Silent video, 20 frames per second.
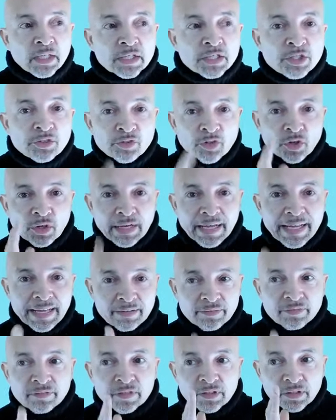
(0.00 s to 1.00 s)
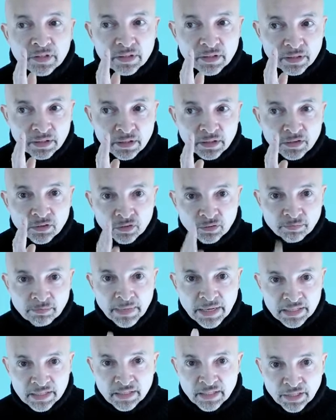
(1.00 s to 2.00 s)
So you've got to have your
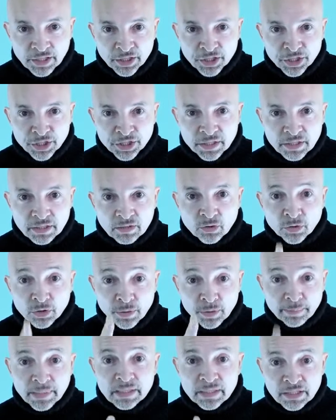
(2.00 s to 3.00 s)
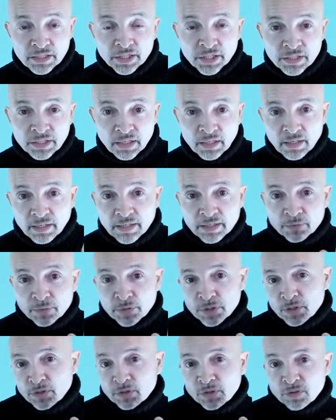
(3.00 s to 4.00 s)
message or your messages aligned
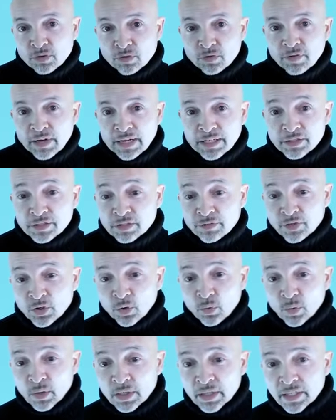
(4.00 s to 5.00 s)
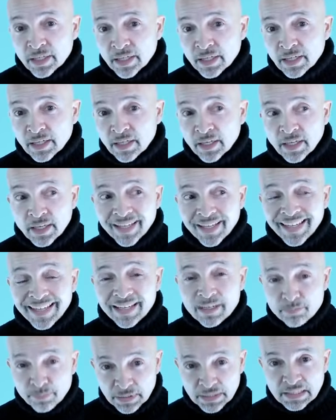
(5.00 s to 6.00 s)
with your core values. If you're working in
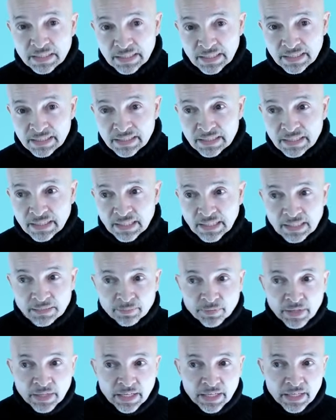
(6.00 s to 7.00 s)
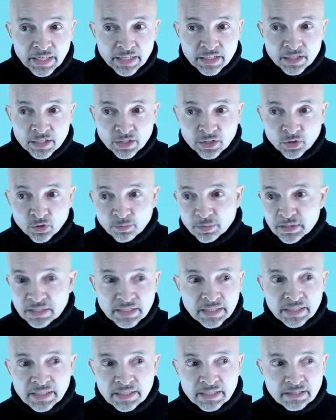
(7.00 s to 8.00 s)
a business and your
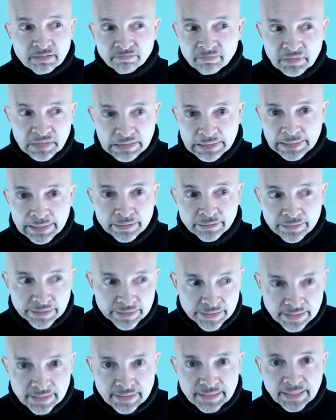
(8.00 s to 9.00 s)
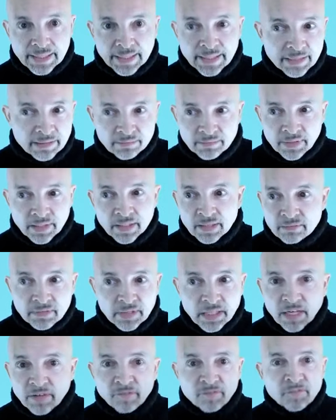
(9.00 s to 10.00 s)
business is, I don't know, selling
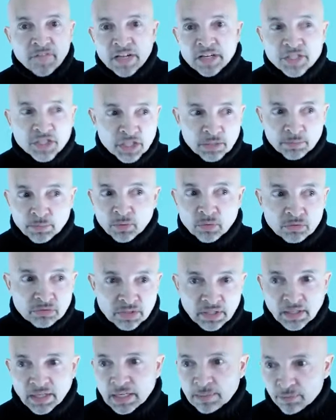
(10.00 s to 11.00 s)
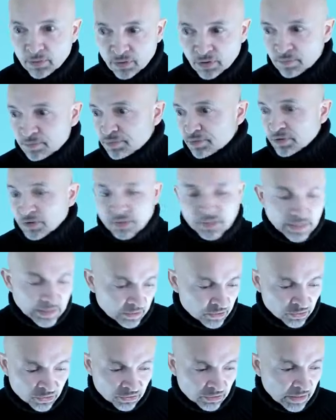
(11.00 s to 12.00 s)
a vegetable type or a
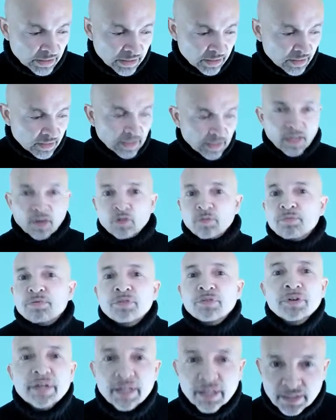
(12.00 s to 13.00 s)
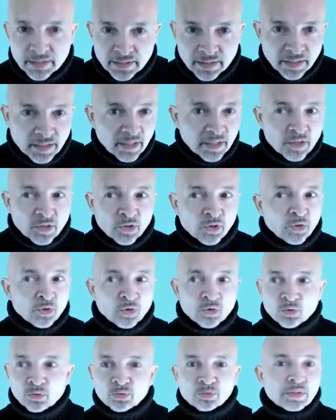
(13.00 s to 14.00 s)
product or a health product
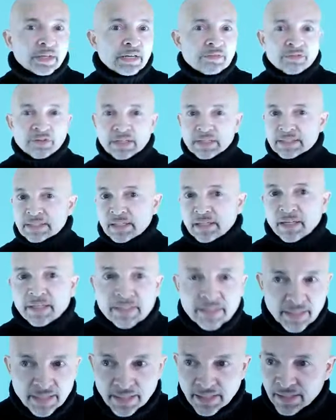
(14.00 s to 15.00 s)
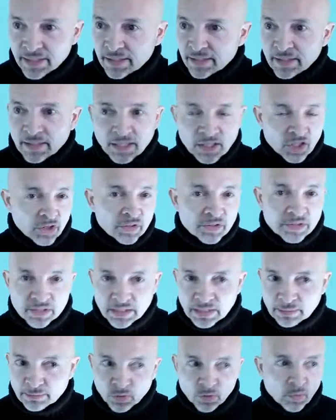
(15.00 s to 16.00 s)
or whatever it is, an idea,
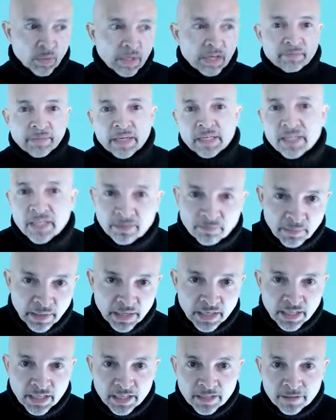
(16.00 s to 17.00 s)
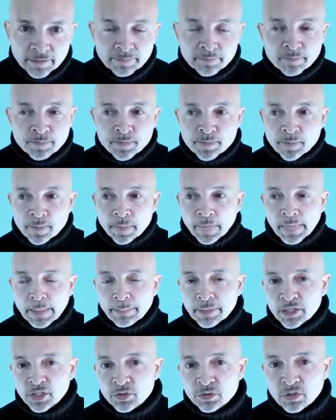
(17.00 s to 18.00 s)
concept, or way of making money,
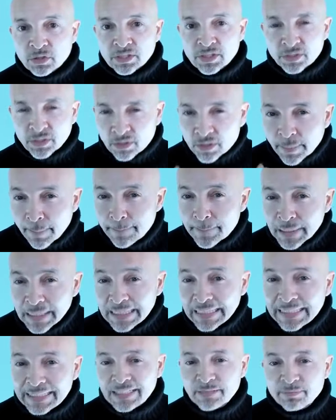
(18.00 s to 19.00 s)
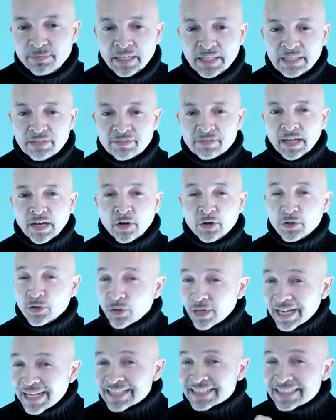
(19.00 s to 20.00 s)
but you not you don't completely believe that, or you're
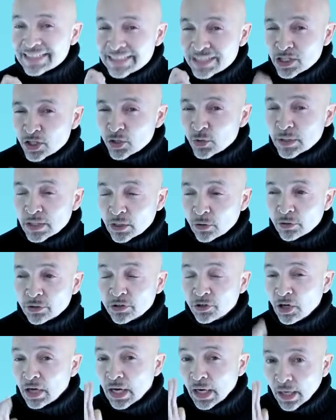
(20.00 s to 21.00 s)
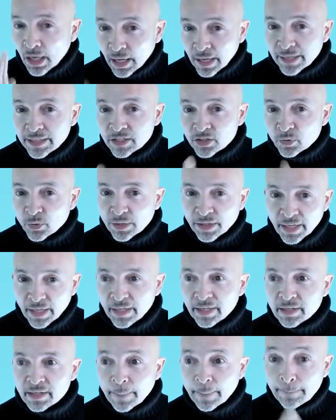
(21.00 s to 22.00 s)
not actually doing it, or you're not aligned with it
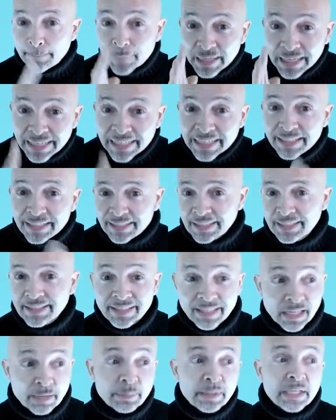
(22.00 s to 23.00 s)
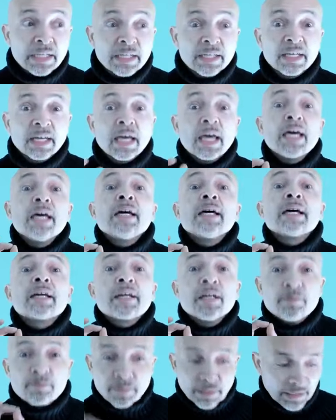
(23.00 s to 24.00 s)
completely, and I mean
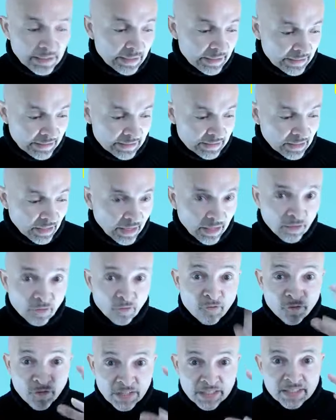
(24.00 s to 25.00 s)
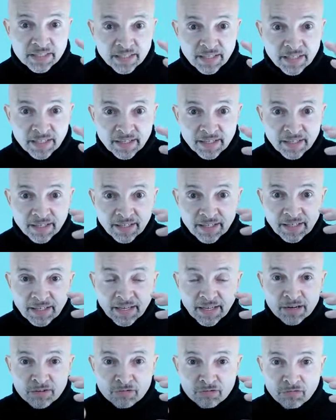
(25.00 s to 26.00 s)
completely. It's like fitting
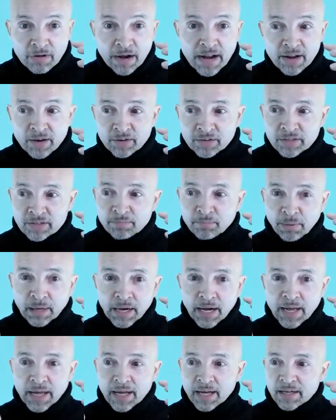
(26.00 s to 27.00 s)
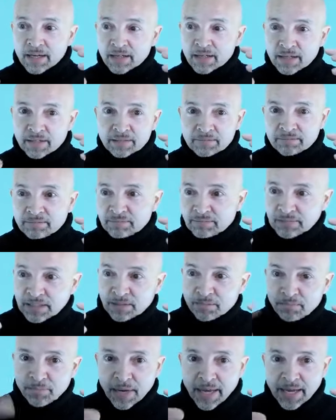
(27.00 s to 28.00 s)
a round uh, you know,
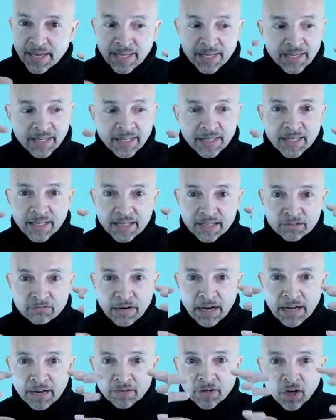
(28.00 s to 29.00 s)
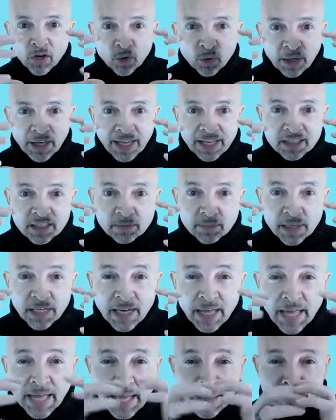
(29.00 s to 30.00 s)
peg in a round hole. It has to be
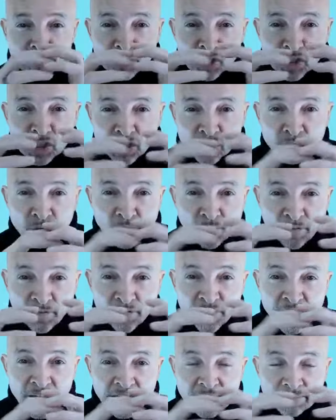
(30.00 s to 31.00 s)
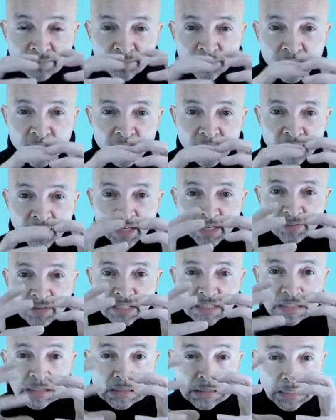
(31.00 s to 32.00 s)
an absolute fit. If
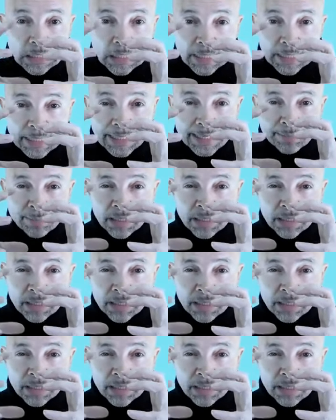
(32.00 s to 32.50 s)
it's slightly